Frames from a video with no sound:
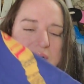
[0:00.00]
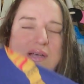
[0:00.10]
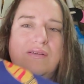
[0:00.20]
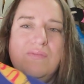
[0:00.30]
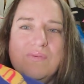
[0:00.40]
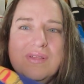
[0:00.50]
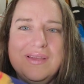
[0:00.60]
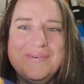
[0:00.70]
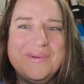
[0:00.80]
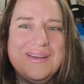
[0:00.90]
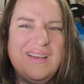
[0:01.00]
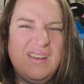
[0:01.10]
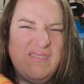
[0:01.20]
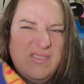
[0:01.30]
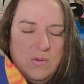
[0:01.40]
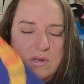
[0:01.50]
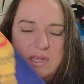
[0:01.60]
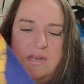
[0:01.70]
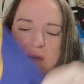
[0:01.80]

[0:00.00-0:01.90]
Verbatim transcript: I don't really want to unfold it.